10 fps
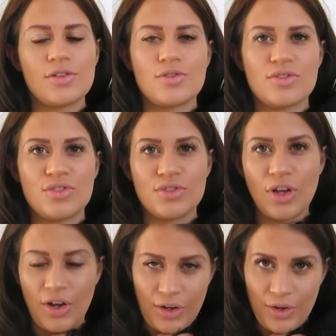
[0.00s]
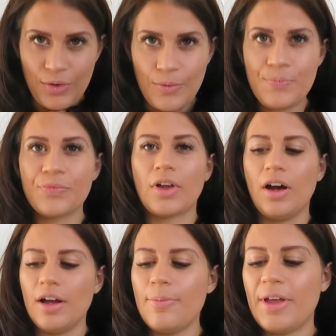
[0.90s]
So
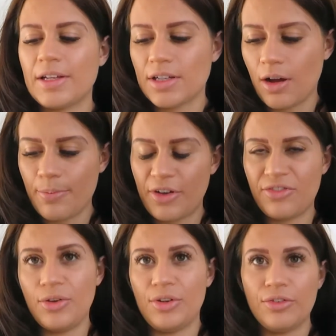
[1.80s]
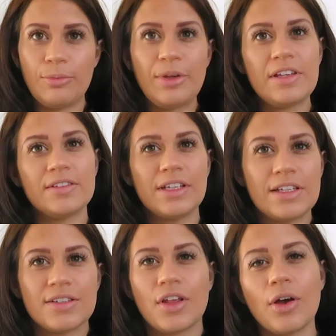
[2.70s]
I picked up a few different
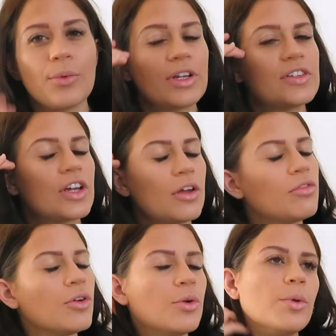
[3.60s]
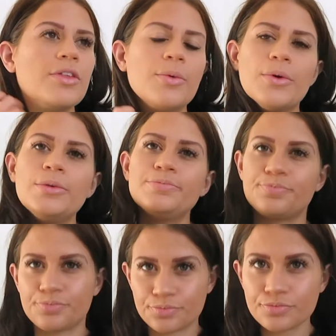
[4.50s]
pieces that I wanted to go through with you all.
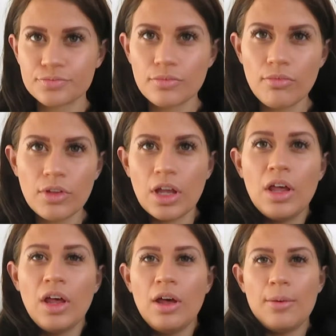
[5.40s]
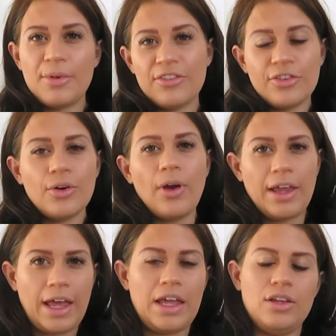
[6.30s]
Before I
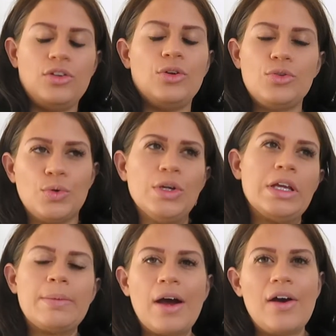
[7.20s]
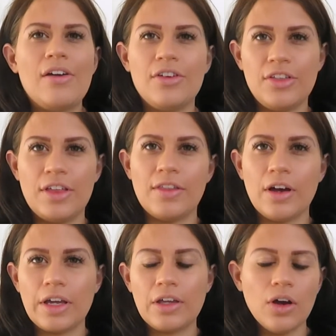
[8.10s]
get into talking about everything that
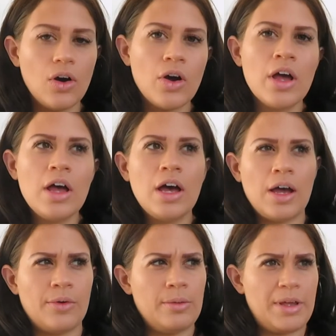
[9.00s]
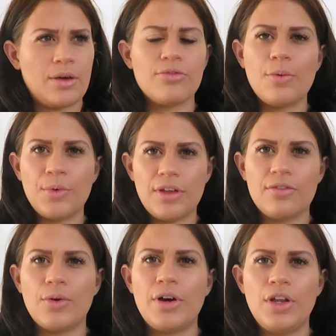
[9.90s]
I got, I want to be upfront with
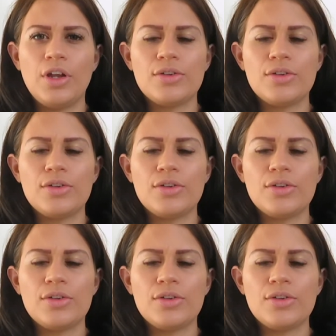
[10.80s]
everyone.